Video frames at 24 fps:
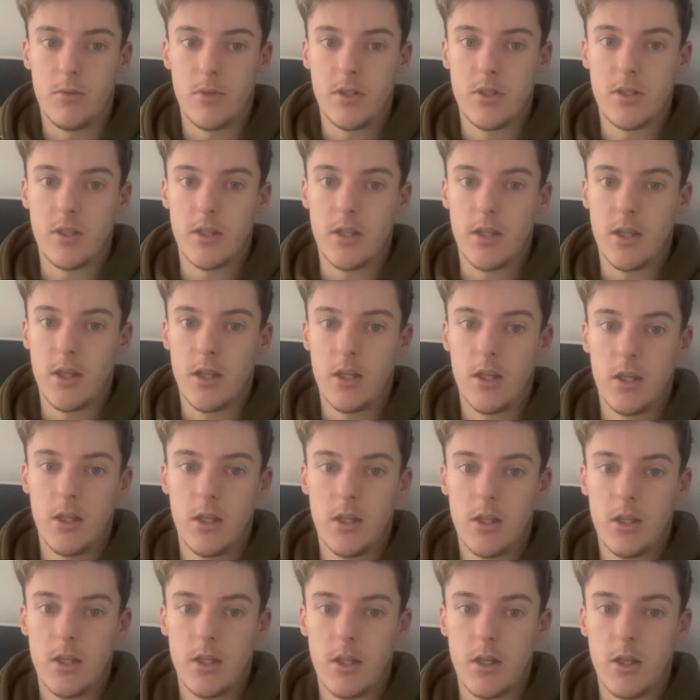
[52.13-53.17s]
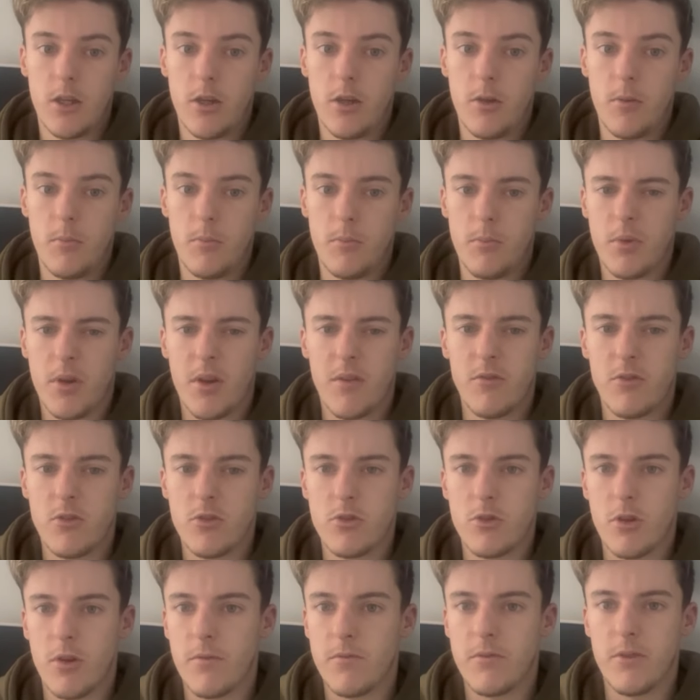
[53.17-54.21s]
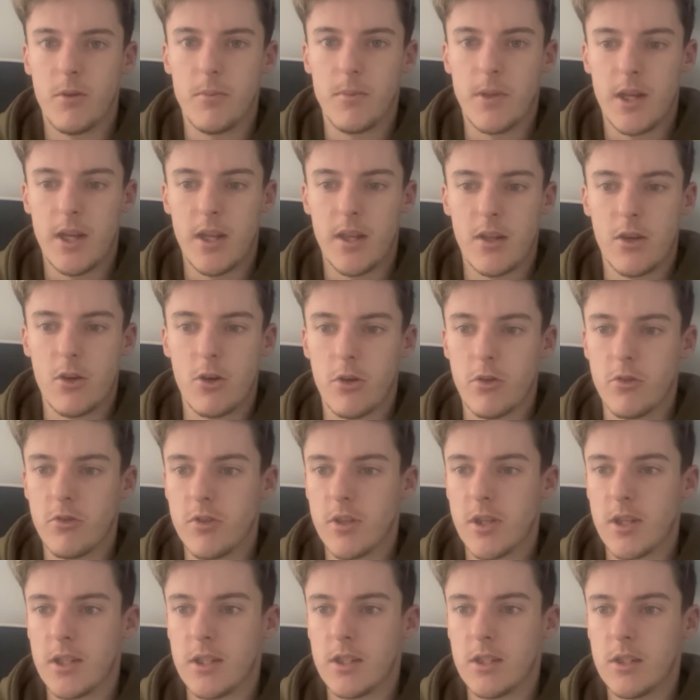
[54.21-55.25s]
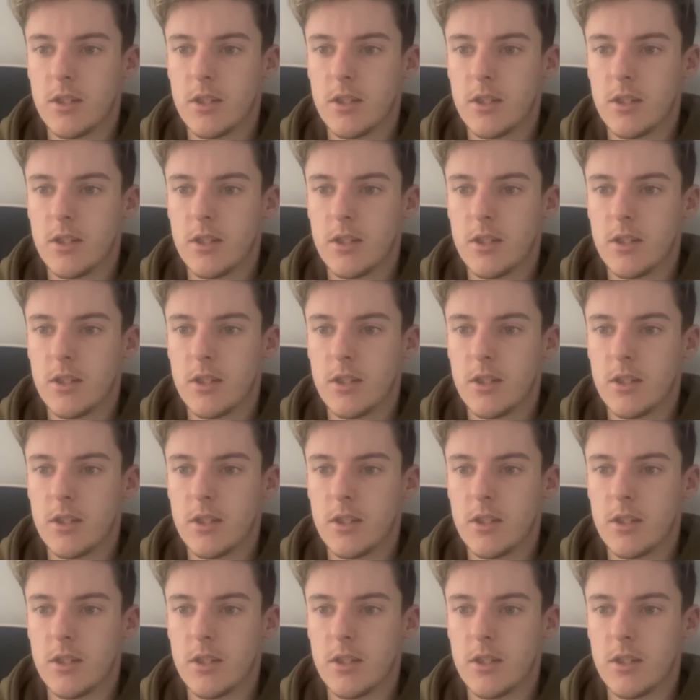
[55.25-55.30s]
recently, but I've just not filmed any of the content.